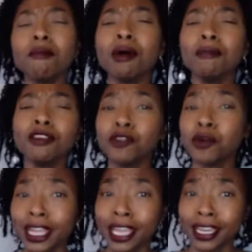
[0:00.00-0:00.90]
But
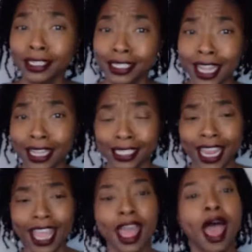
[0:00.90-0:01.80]
before I get into that
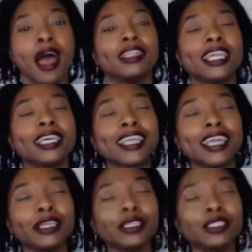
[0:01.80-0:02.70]
today, let's
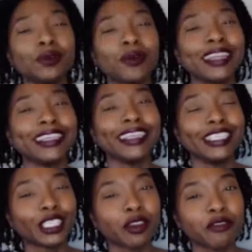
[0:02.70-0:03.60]
get into an
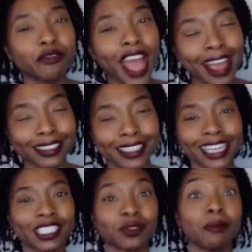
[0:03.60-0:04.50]
Isha fact.
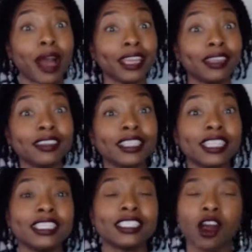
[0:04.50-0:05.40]
And as a reminder,
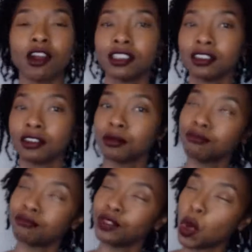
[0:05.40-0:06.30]
these are
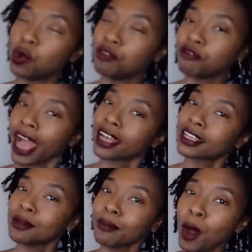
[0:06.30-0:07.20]
little known
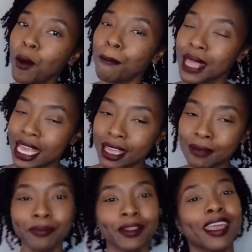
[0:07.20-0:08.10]
facts about
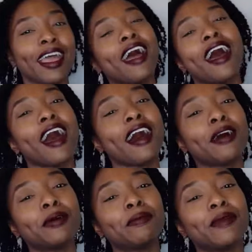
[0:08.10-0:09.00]
me.
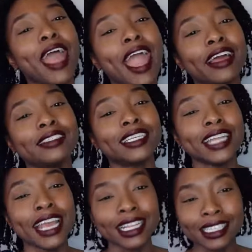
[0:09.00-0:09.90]
And
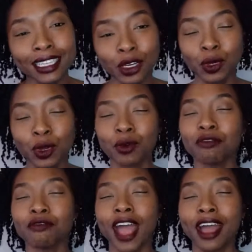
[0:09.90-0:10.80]
today's little
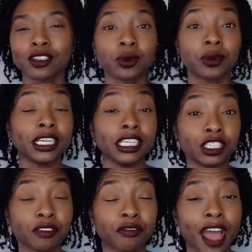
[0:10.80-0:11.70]
known fact or
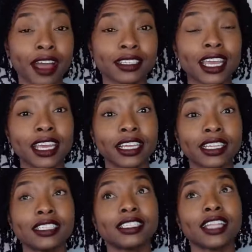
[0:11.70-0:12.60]
Isha fact
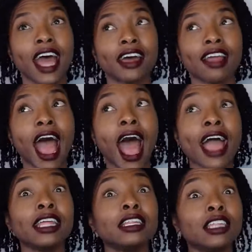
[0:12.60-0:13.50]
is that
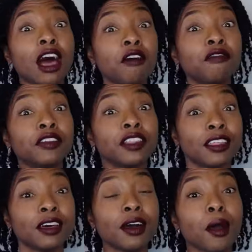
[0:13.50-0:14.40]
I love
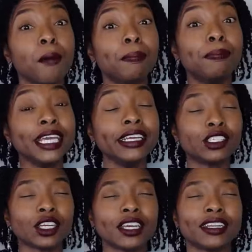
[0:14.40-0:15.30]
the
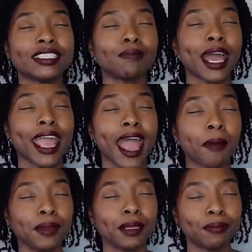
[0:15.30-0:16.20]
beach. It is my
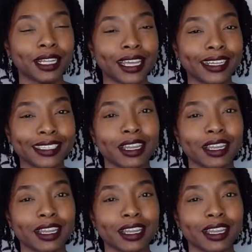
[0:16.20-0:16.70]
happy place.